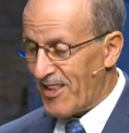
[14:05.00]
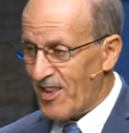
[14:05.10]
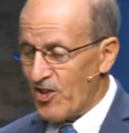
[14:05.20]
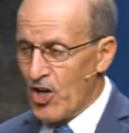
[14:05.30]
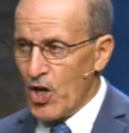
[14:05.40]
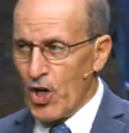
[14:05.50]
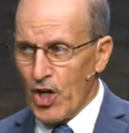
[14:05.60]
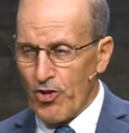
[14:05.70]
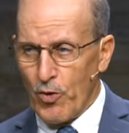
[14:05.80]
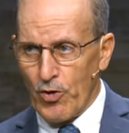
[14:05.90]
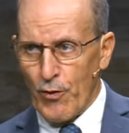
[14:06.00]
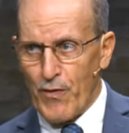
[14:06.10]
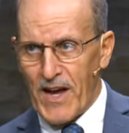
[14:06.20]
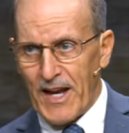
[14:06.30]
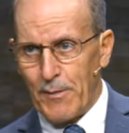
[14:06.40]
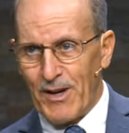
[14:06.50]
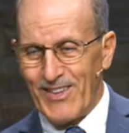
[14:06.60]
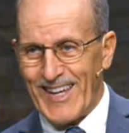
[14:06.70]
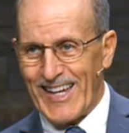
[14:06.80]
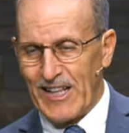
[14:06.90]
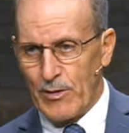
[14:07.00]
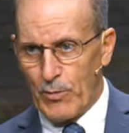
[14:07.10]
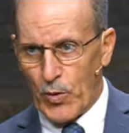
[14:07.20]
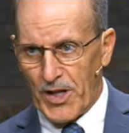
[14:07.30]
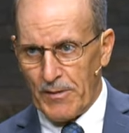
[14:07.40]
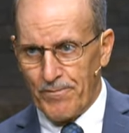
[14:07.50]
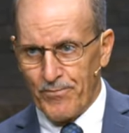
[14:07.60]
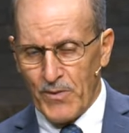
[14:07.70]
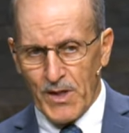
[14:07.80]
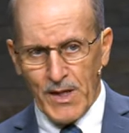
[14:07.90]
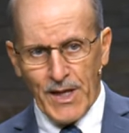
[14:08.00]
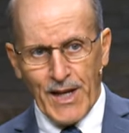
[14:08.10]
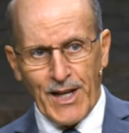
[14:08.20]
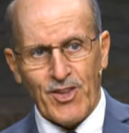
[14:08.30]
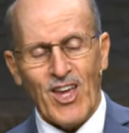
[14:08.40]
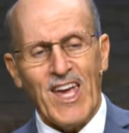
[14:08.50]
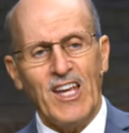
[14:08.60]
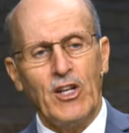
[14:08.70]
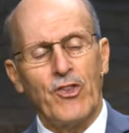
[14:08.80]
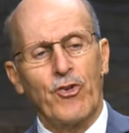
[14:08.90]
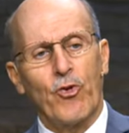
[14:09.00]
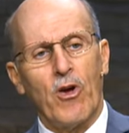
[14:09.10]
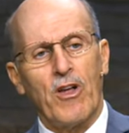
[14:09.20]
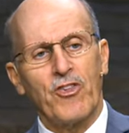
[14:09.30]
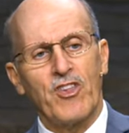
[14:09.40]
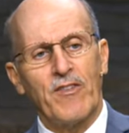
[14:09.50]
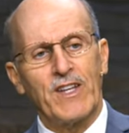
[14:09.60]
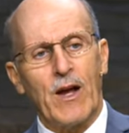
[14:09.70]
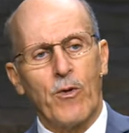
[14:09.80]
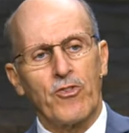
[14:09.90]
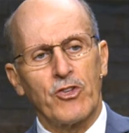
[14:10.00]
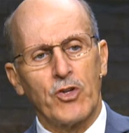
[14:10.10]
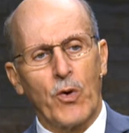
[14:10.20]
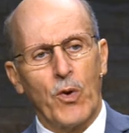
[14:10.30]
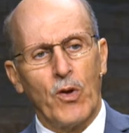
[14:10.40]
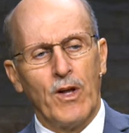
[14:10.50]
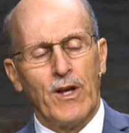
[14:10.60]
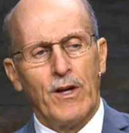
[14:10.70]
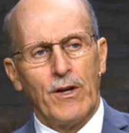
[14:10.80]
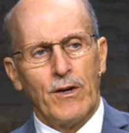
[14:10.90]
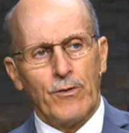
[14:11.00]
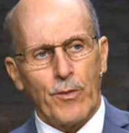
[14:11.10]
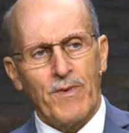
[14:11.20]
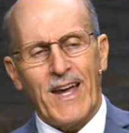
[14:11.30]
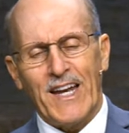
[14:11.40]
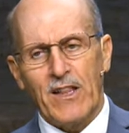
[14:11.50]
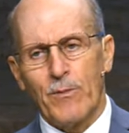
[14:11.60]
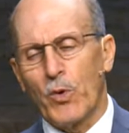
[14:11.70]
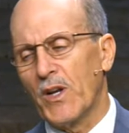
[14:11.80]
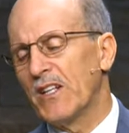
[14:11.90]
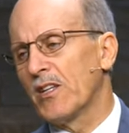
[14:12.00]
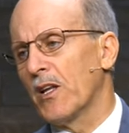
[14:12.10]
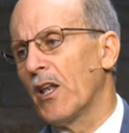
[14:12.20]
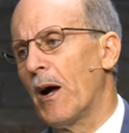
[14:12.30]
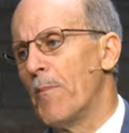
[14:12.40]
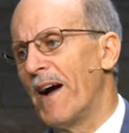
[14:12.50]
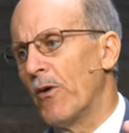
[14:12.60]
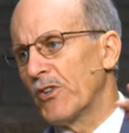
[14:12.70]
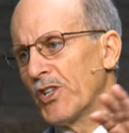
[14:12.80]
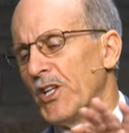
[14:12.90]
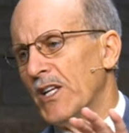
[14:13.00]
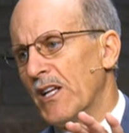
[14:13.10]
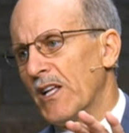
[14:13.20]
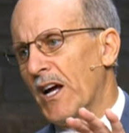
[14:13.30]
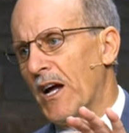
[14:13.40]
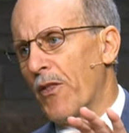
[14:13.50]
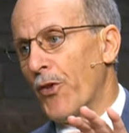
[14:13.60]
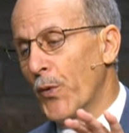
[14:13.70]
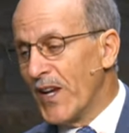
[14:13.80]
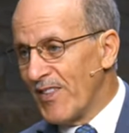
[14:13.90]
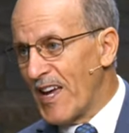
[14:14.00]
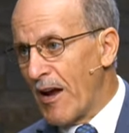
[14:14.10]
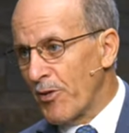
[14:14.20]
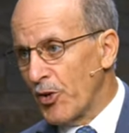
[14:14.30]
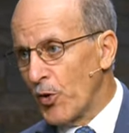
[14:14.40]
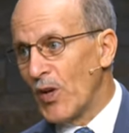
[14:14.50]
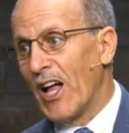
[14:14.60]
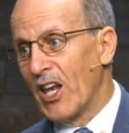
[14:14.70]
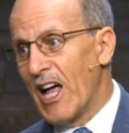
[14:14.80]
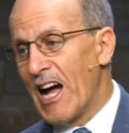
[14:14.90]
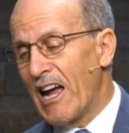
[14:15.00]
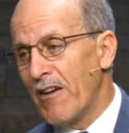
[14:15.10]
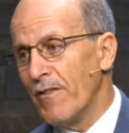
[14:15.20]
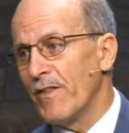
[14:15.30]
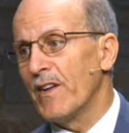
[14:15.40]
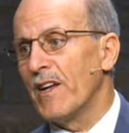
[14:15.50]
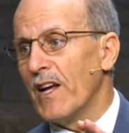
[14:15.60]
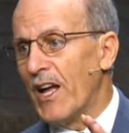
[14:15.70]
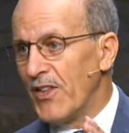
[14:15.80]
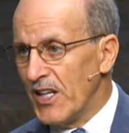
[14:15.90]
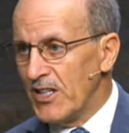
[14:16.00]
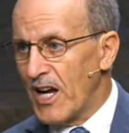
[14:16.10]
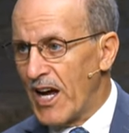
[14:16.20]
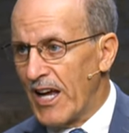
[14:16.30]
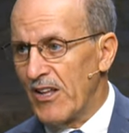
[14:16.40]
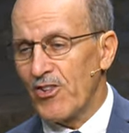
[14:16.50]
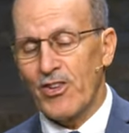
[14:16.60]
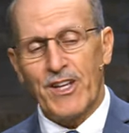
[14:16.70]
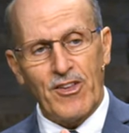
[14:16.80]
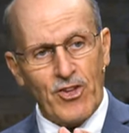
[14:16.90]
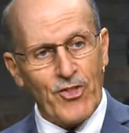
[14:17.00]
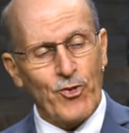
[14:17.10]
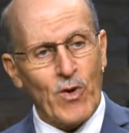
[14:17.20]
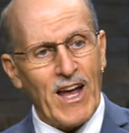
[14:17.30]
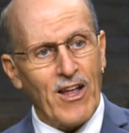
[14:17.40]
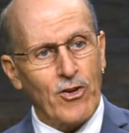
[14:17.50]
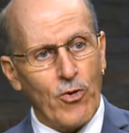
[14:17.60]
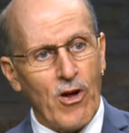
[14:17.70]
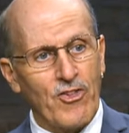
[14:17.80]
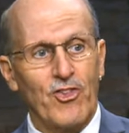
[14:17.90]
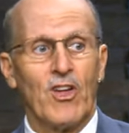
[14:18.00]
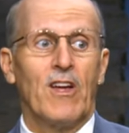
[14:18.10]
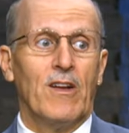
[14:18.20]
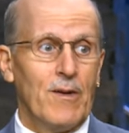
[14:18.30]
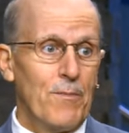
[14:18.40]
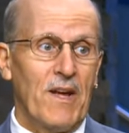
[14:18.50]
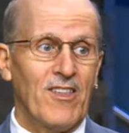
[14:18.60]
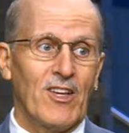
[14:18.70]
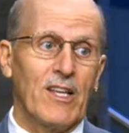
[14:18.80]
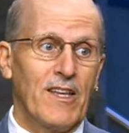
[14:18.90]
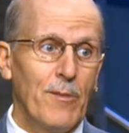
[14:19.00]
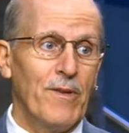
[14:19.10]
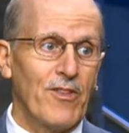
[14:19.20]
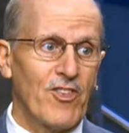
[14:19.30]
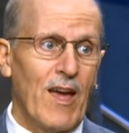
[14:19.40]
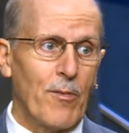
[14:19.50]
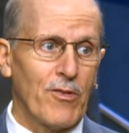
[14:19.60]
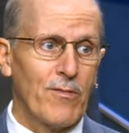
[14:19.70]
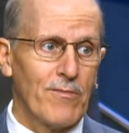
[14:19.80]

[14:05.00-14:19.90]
he's, he's crucified about 9 in the morning, and he's hanging on the cross seven hours in total, from 9 in the morning till about uh, 3 in the afternoon, alive, and then he dies, and he's on the cra- cross, basically keeping the Sabbath.